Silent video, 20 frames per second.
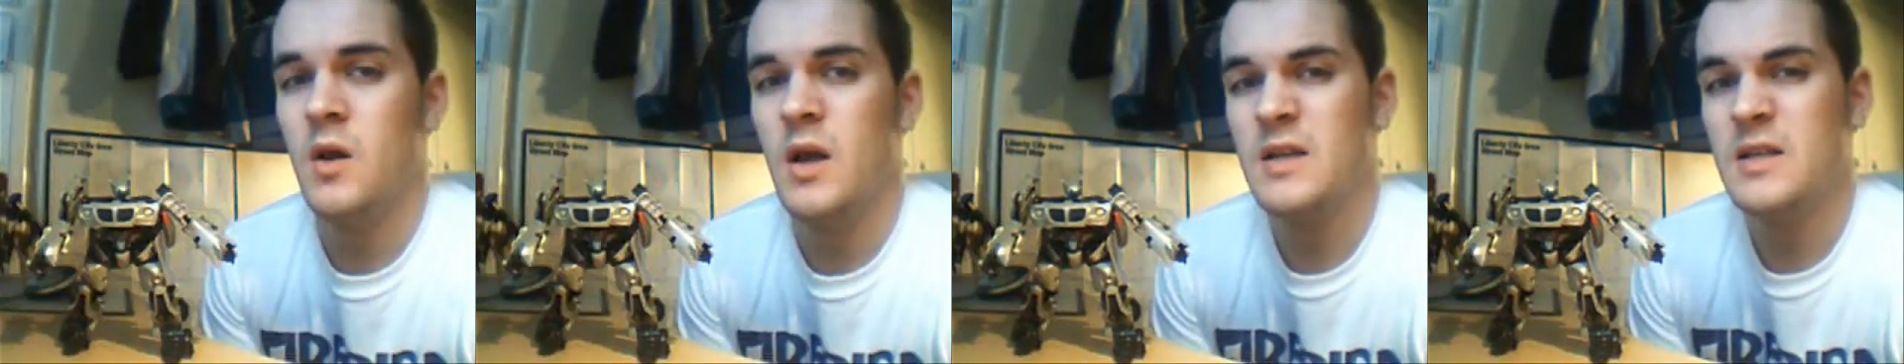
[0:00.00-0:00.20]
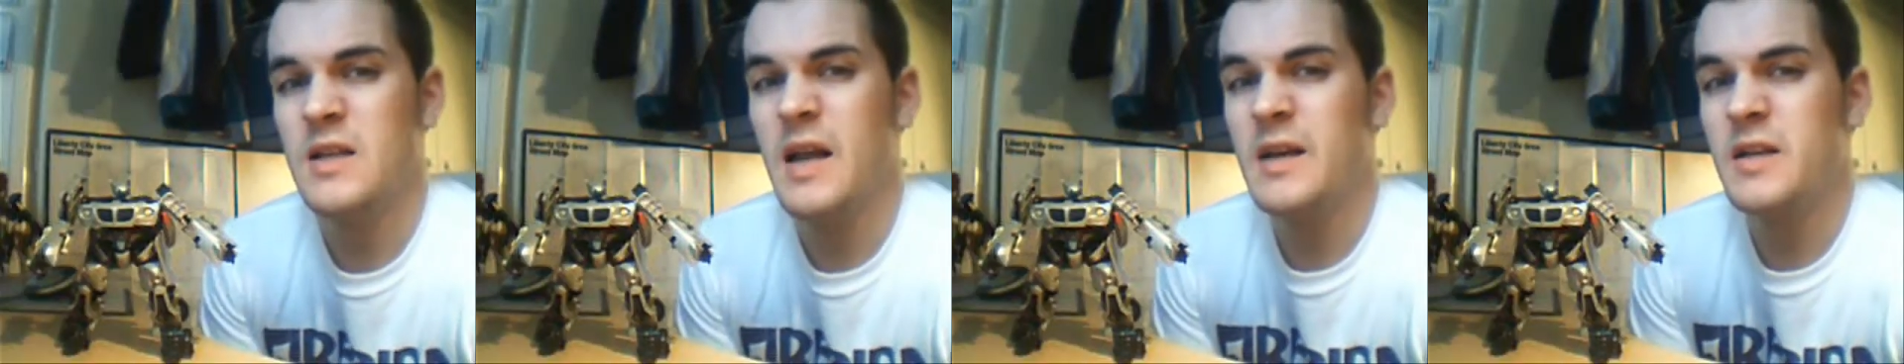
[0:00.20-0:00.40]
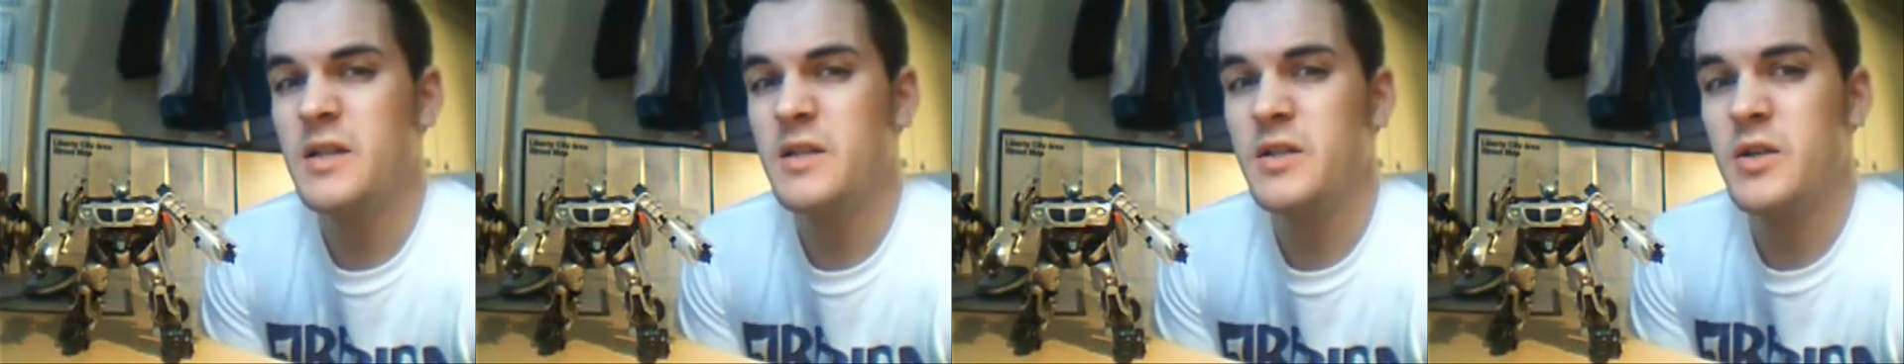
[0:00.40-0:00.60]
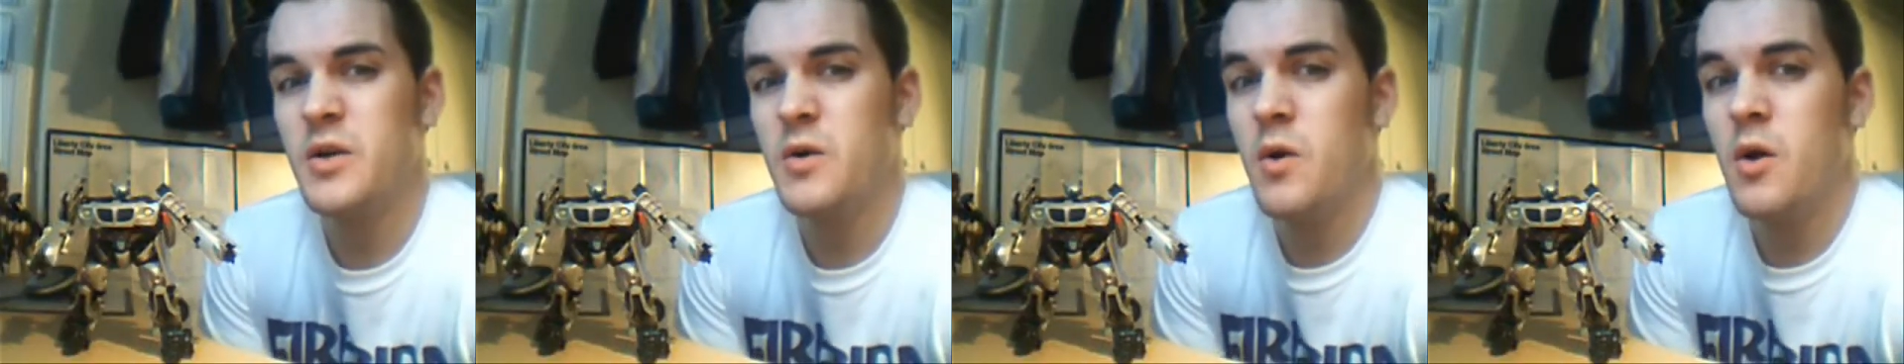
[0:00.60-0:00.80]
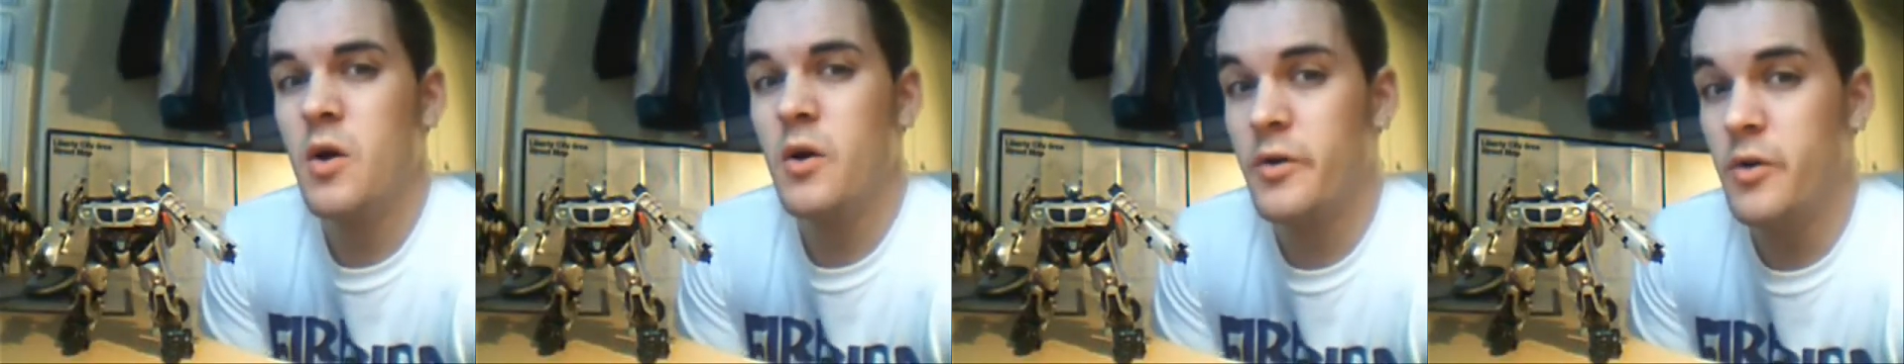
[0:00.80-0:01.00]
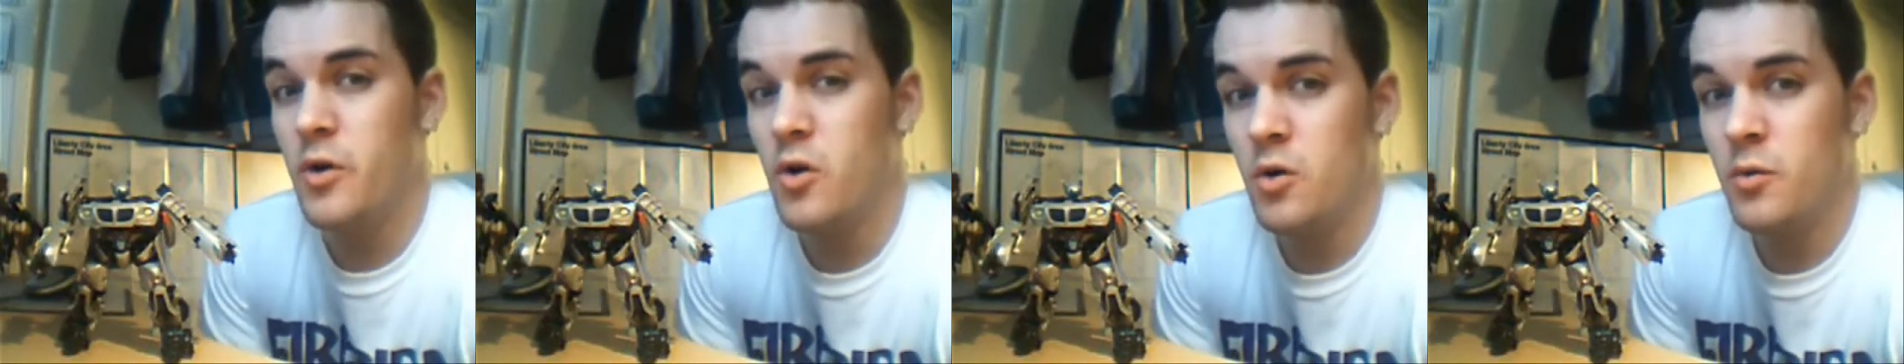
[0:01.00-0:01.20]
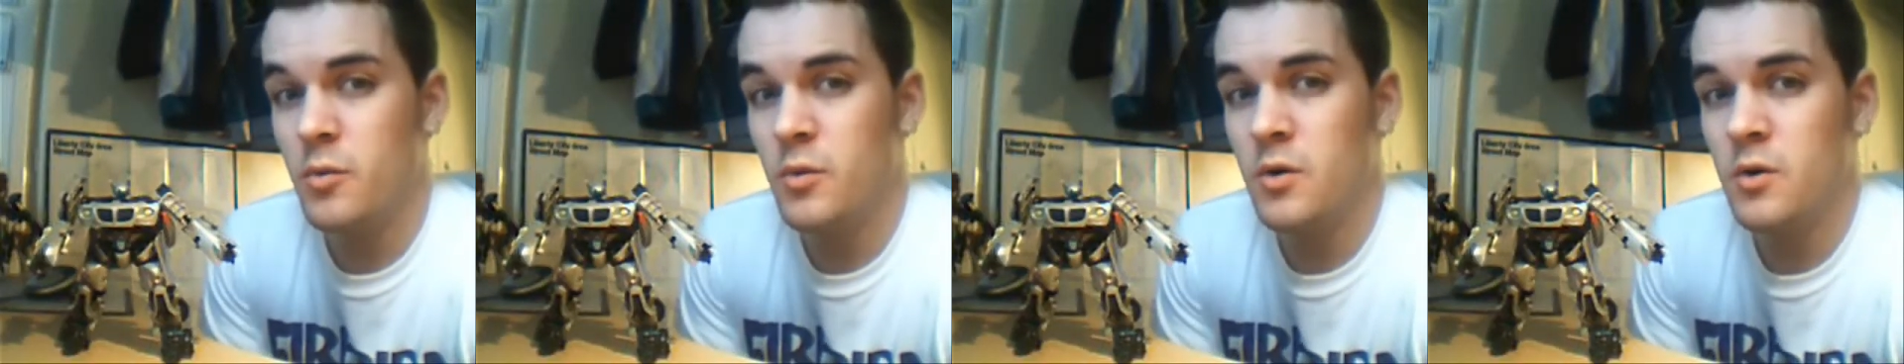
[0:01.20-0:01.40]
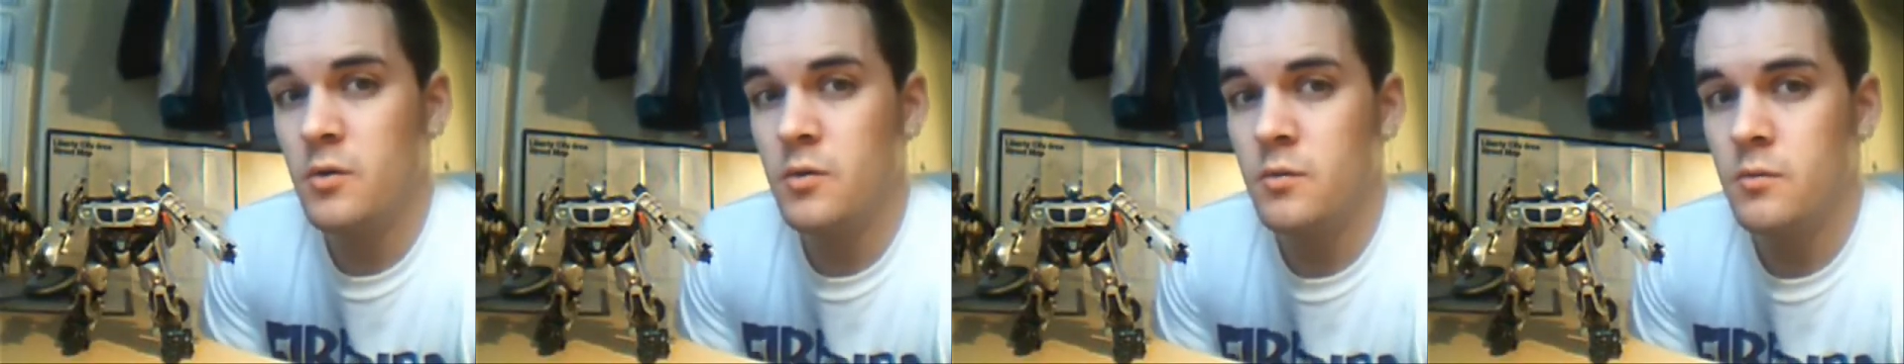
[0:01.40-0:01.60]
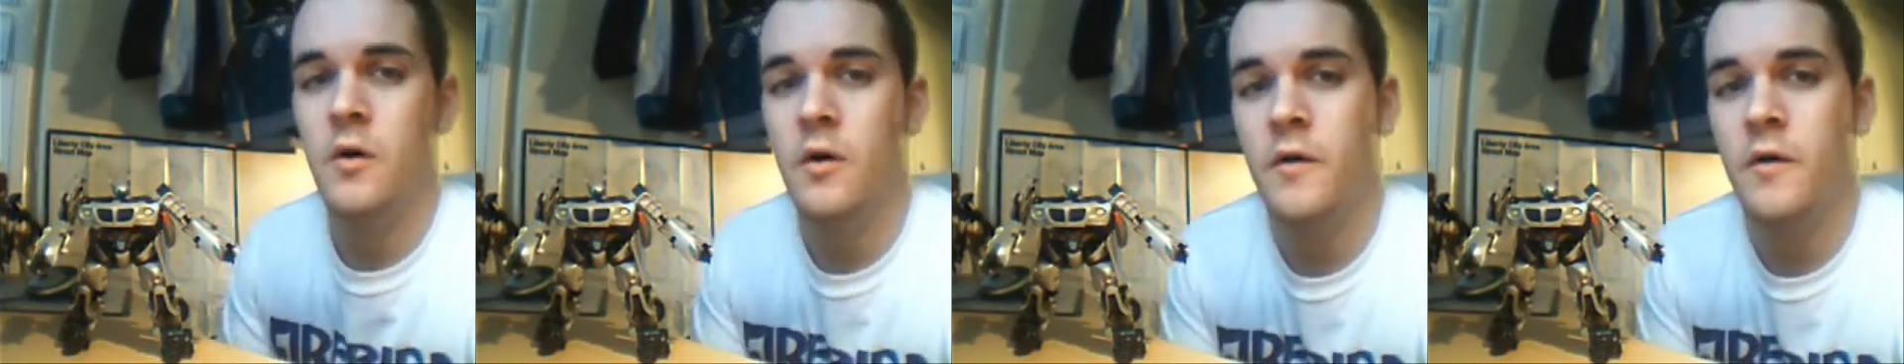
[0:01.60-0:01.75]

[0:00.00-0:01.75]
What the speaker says: His legs do look normal,